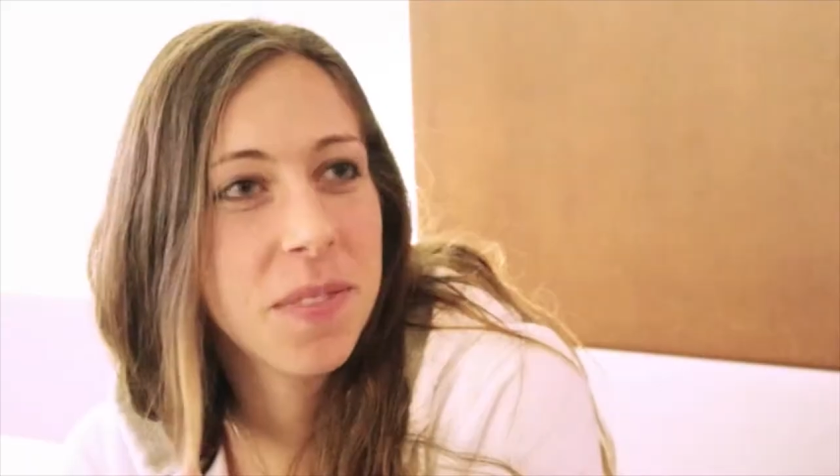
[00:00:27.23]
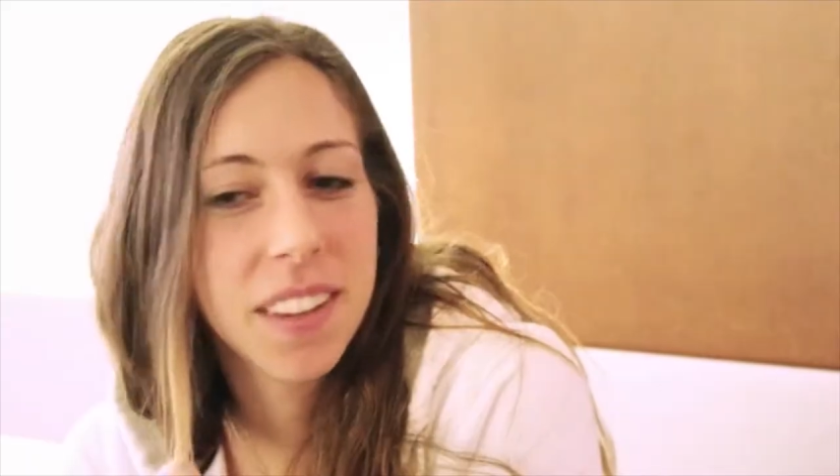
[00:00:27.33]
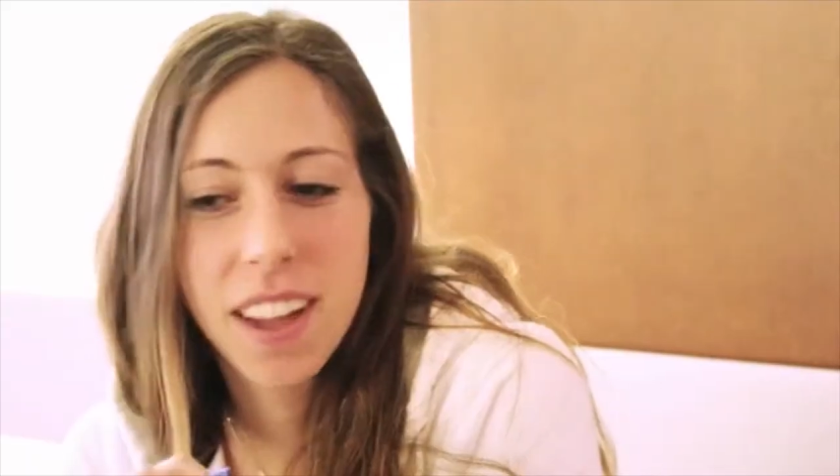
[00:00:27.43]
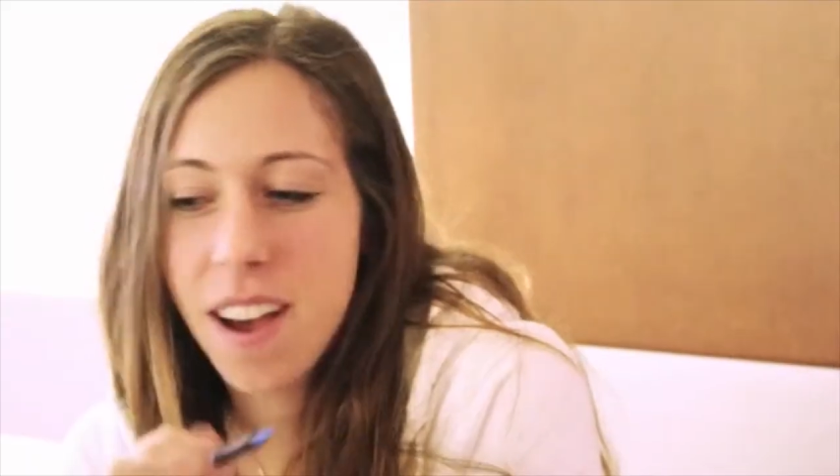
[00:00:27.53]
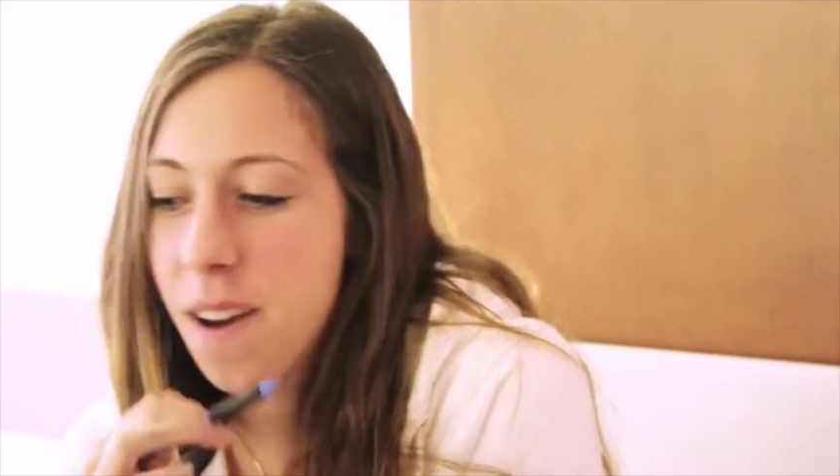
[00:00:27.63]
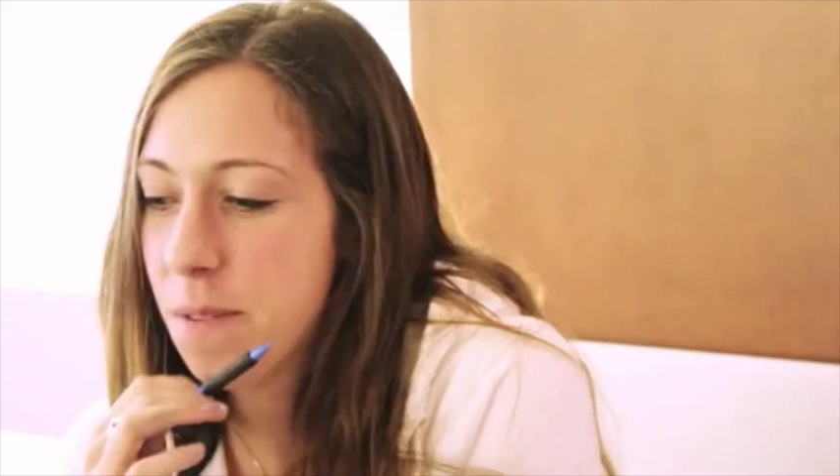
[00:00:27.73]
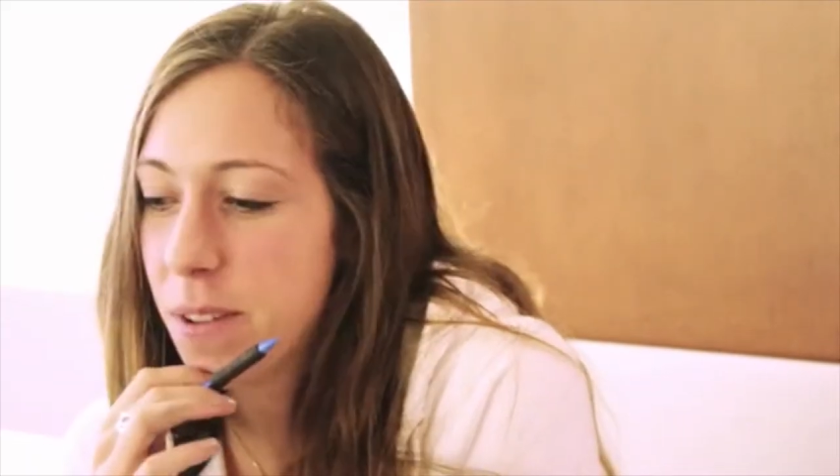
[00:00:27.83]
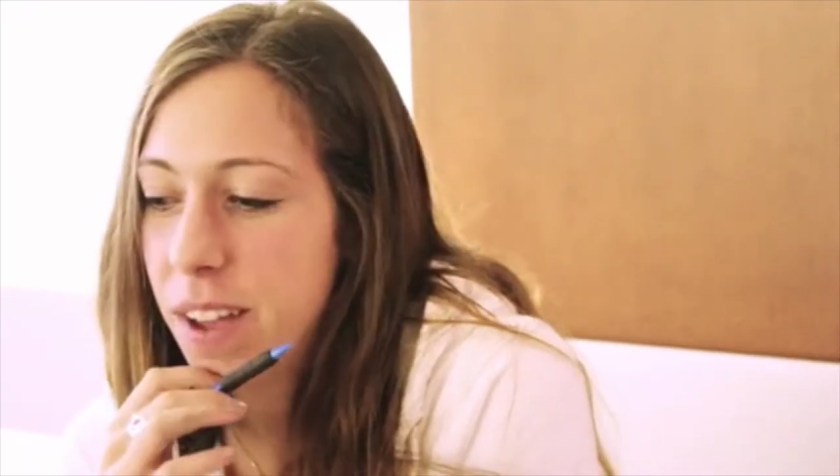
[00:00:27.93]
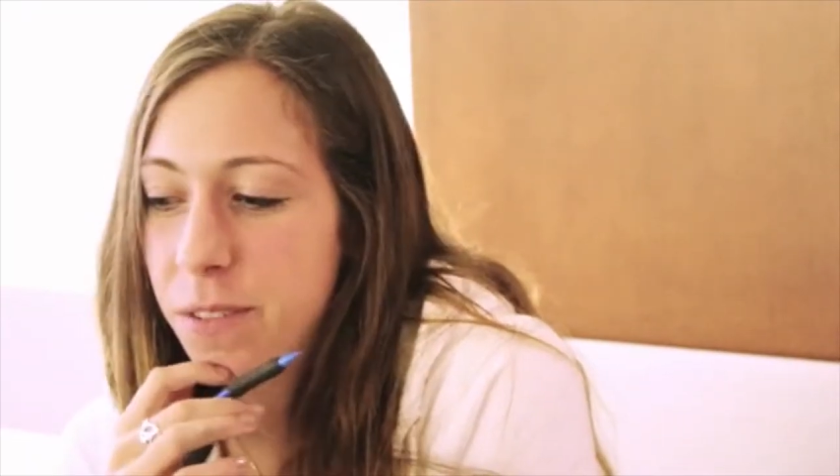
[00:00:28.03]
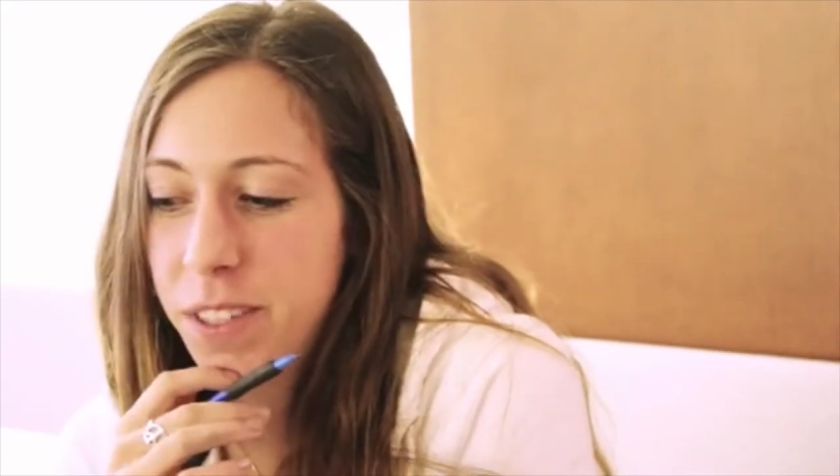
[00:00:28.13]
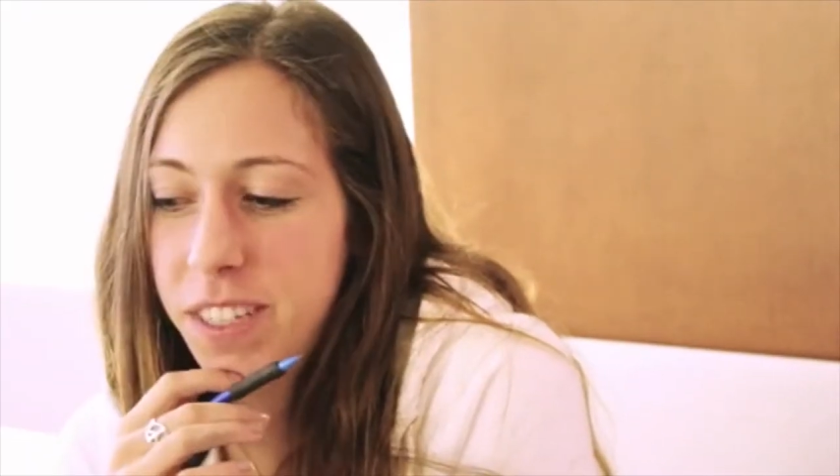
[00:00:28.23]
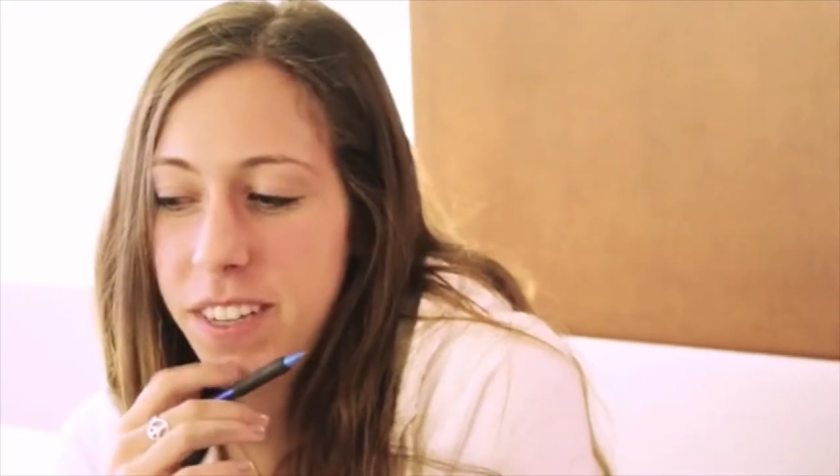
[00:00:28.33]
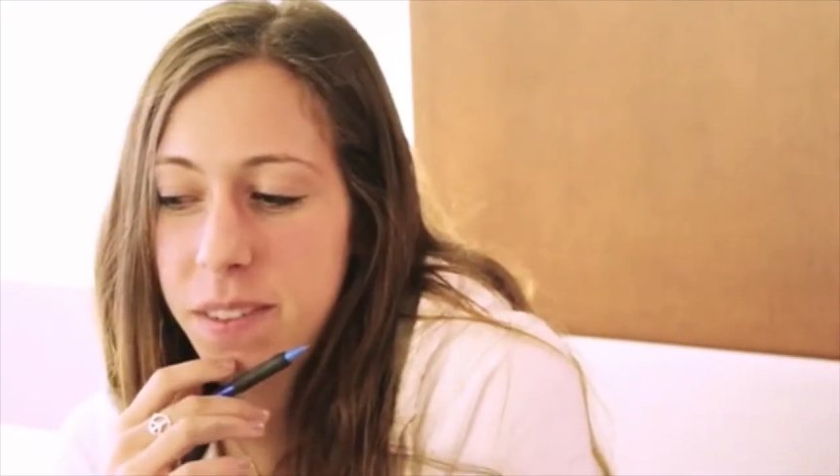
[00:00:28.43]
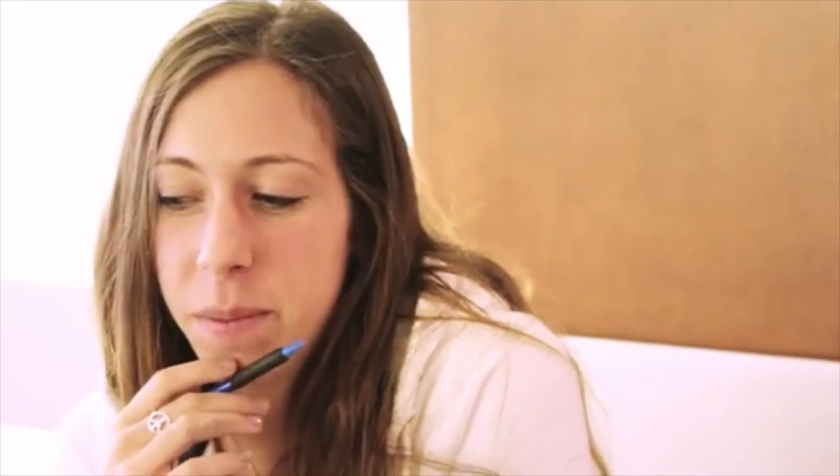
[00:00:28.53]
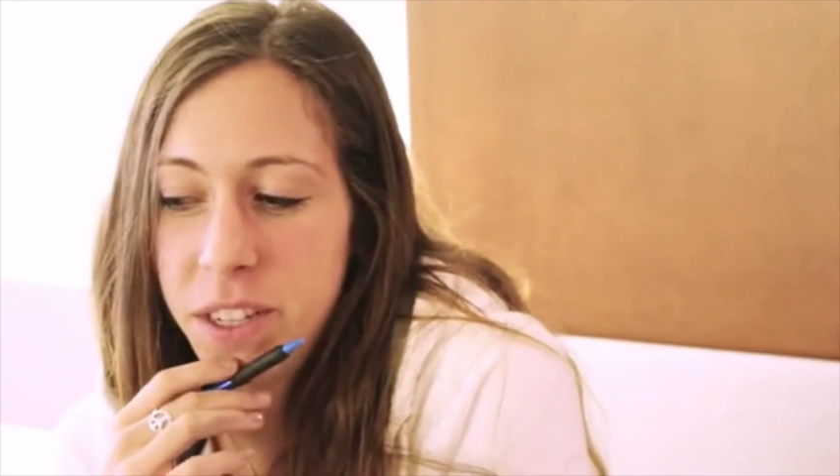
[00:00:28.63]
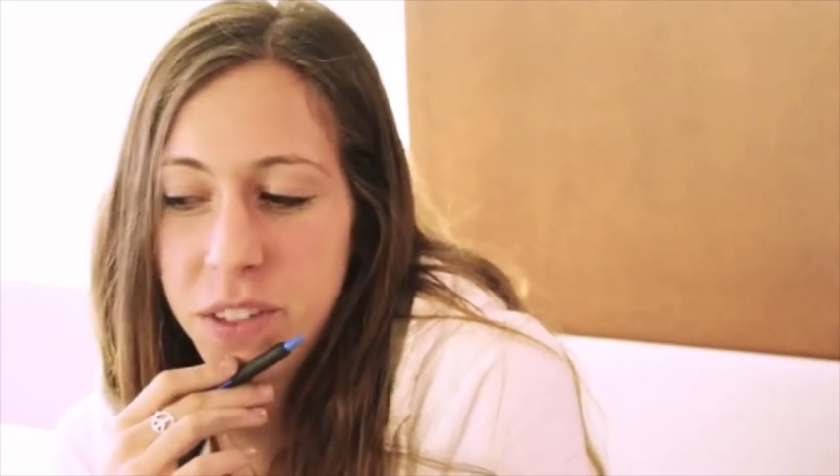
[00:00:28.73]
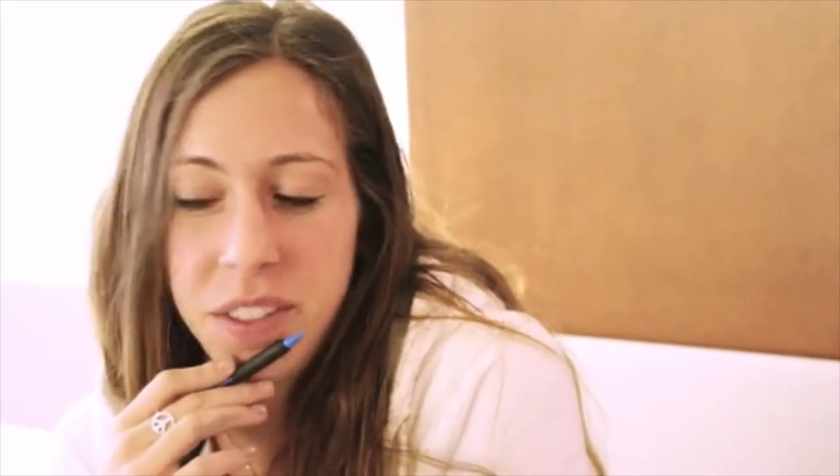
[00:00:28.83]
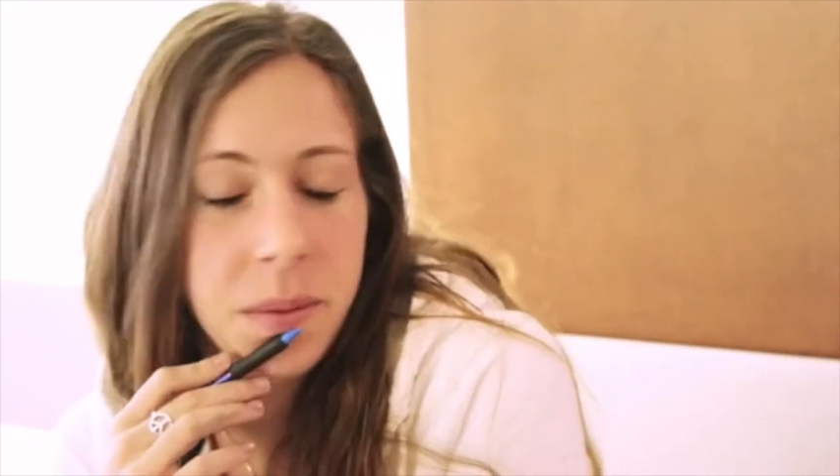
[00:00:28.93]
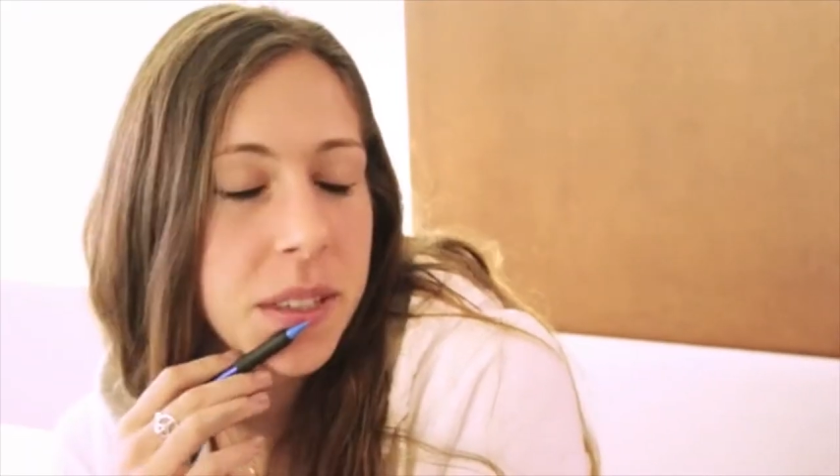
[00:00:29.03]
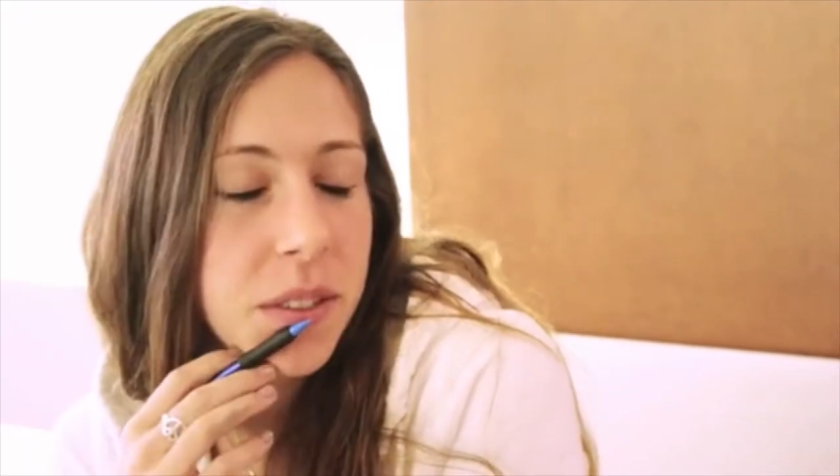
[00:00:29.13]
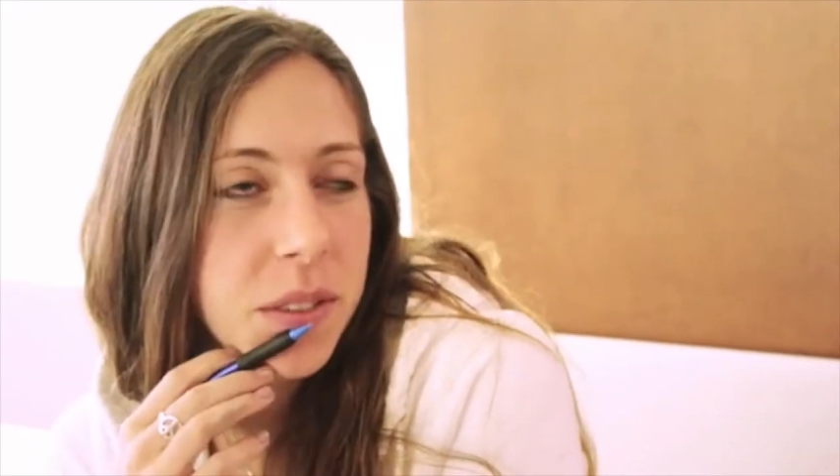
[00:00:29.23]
Okay. Well, I've received a bunch of emails from them,